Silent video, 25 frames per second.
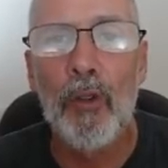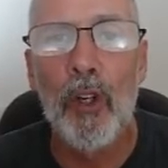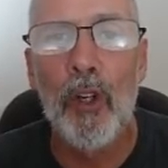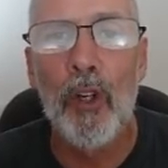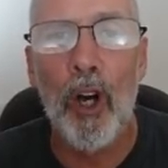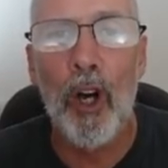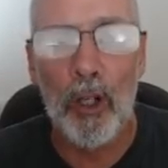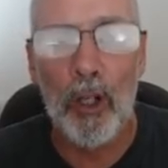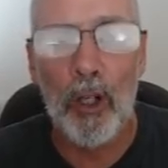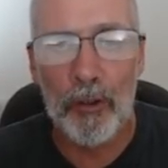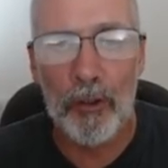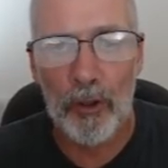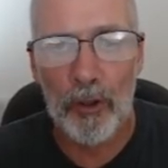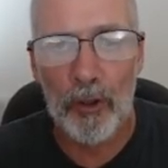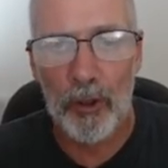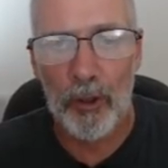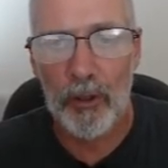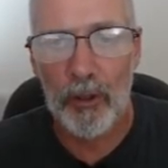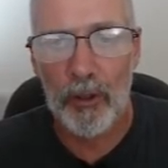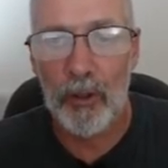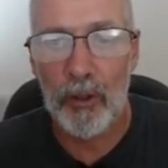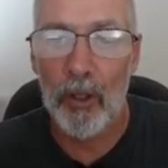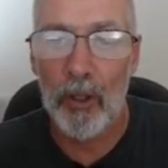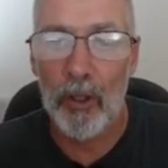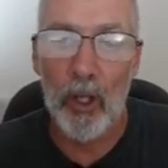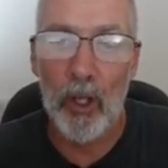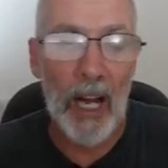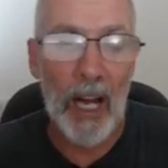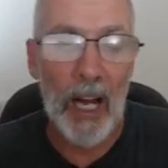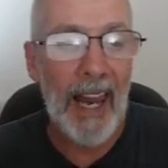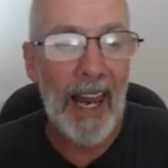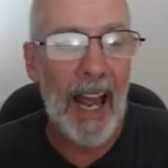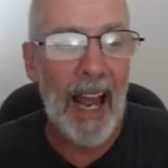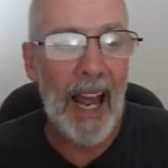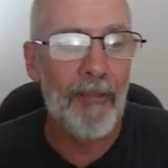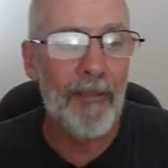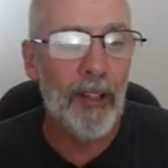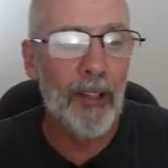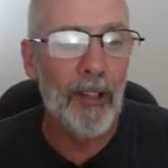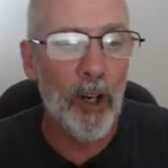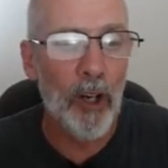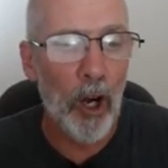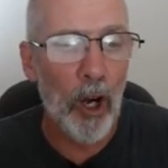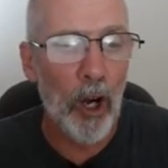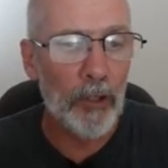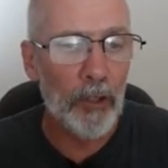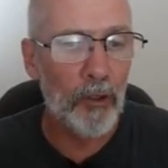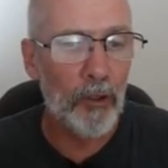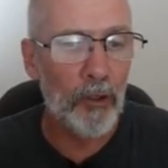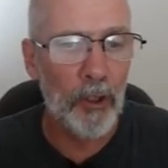got, or I have
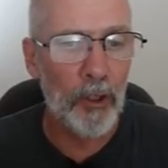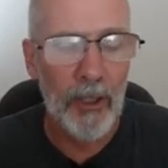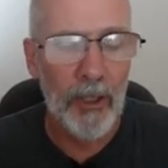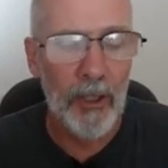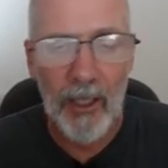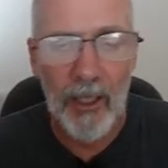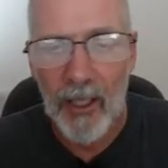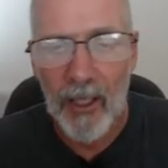got.